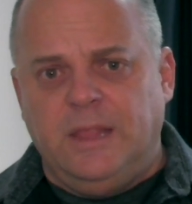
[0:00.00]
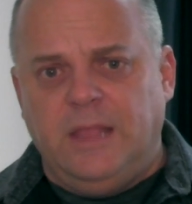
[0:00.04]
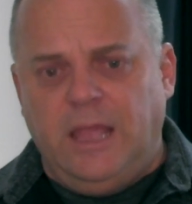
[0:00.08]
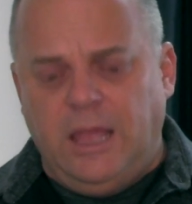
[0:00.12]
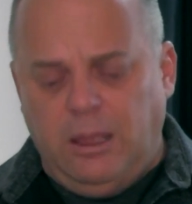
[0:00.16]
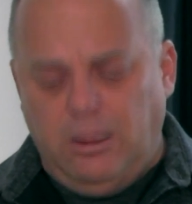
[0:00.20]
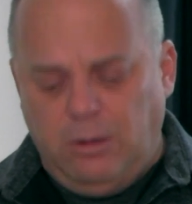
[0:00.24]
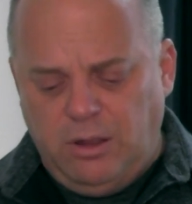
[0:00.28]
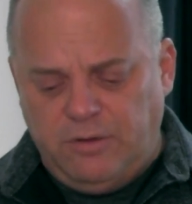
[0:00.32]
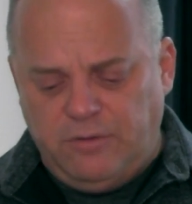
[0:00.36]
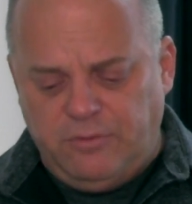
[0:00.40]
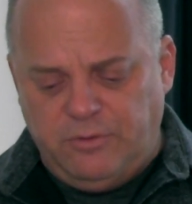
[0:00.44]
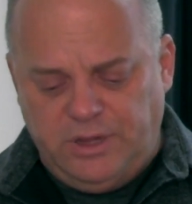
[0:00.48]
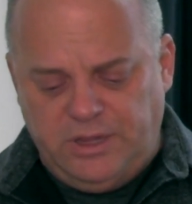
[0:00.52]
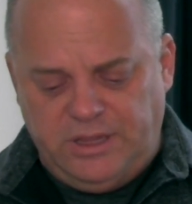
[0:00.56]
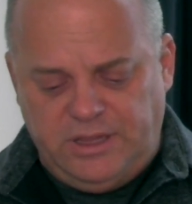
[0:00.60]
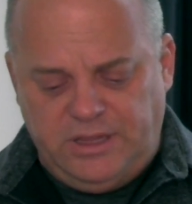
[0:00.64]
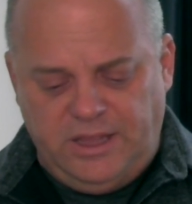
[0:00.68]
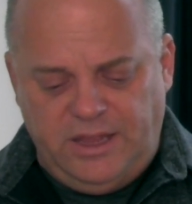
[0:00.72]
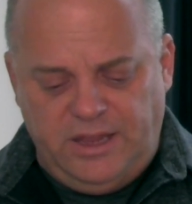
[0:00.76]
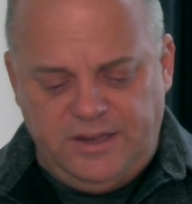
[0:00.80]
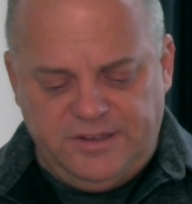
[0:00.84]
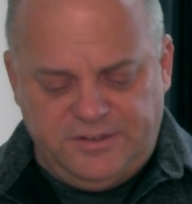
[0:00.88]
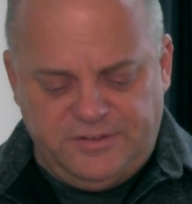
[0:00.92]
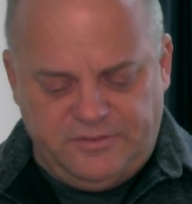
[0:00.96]
However, in the
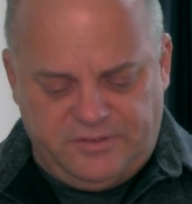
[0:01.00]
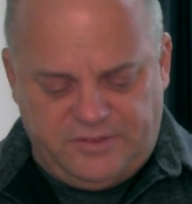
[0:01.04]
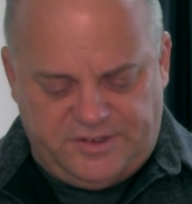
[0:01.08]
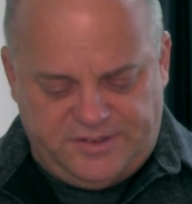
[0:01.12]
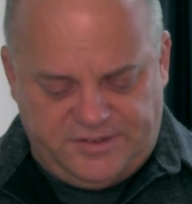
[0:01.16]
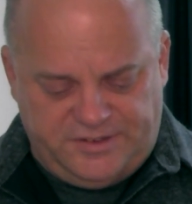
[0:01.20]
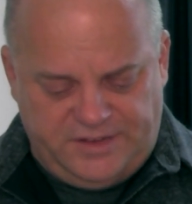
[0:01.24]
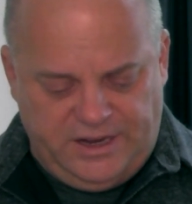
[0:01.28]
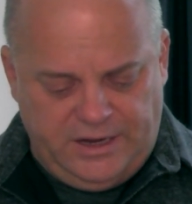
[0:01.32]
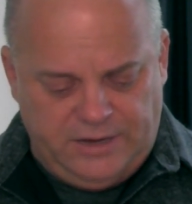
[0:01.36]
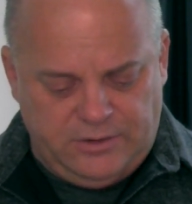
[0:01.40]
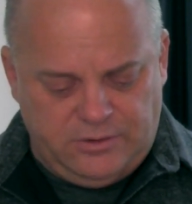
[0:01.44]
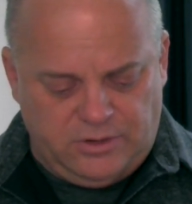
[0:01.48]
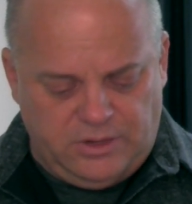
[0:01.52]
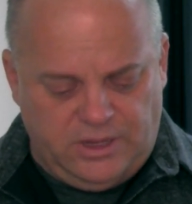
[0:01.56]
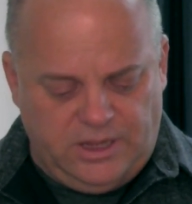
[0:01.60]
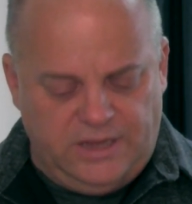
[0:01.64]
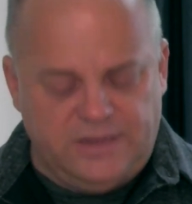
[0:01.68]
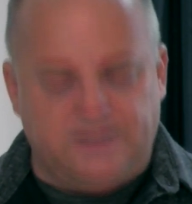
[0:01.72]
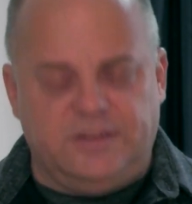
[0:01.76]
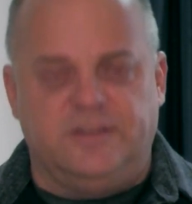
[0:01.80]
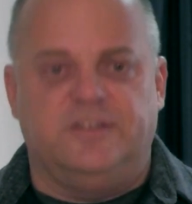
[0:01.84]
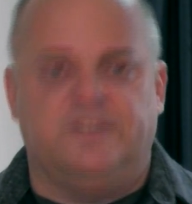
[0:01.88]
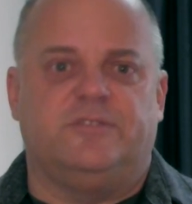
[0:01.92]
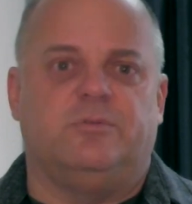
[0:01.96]
case of a standard
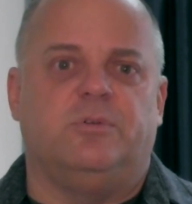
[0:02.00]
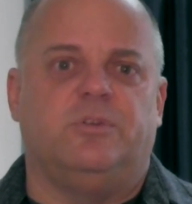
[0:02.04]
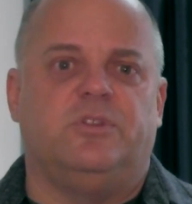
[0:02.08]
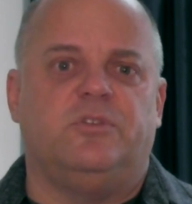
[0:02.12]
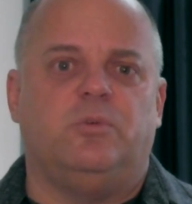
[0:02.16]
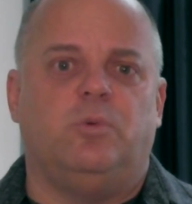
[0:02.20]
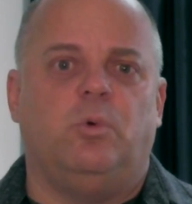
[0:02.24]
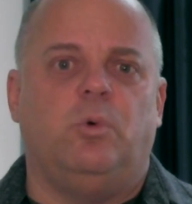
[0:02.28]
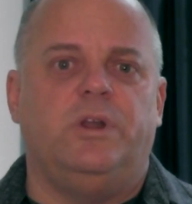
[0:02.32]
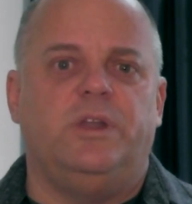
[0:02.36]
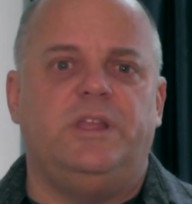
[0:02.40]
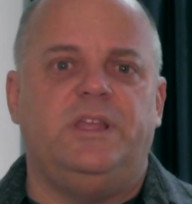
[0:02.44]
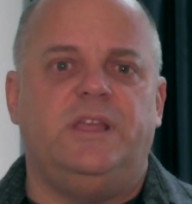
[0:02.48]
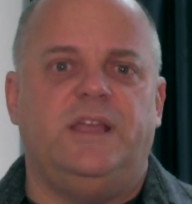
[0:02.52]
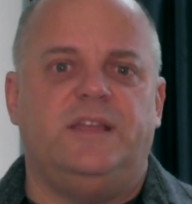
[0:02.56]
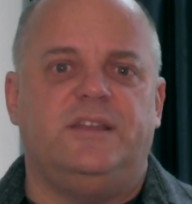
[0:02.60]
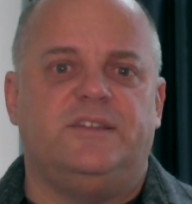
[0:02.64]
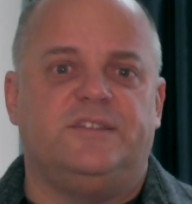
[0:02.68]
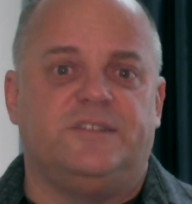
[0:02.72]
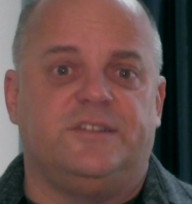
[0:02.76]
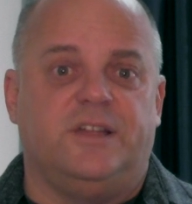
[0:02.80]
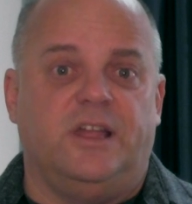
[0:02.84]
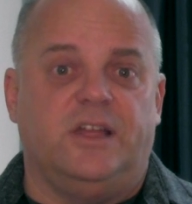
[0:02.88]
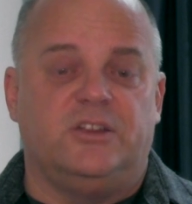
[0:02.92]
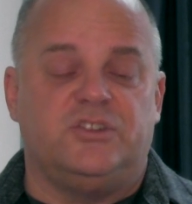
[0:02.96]
like this with
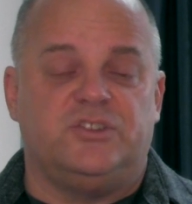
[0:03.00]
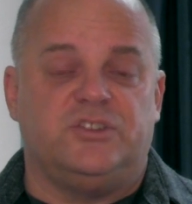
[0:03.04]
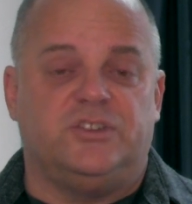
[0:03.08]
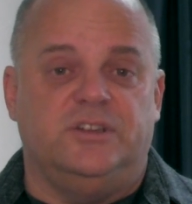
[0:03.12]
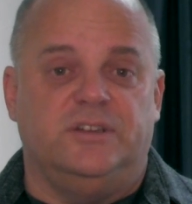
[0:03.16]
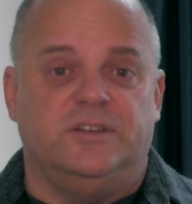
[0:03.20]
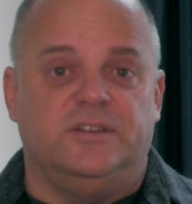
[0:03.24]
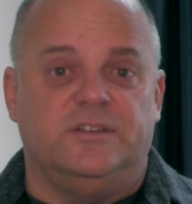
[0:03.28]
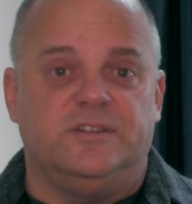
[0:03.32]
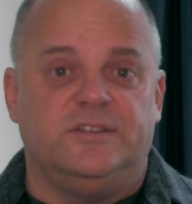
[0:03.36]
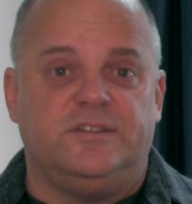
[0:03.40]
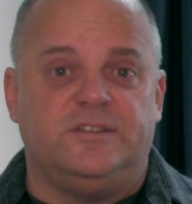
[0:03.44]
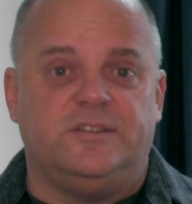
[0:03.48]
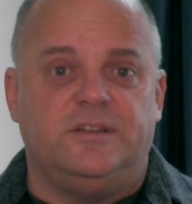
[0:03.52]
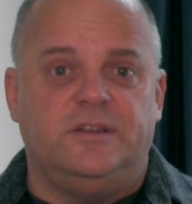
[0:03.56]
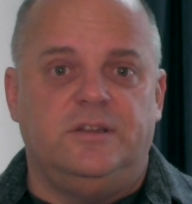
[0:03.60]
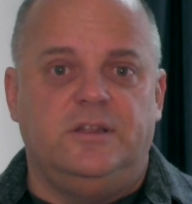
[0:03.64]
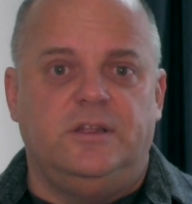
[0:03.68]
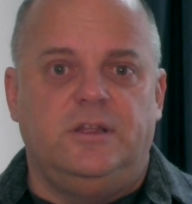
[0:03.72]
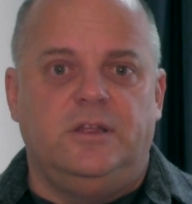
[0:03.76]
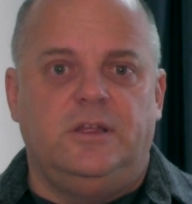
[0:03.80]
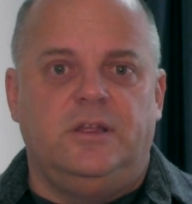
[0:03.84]
28 sections,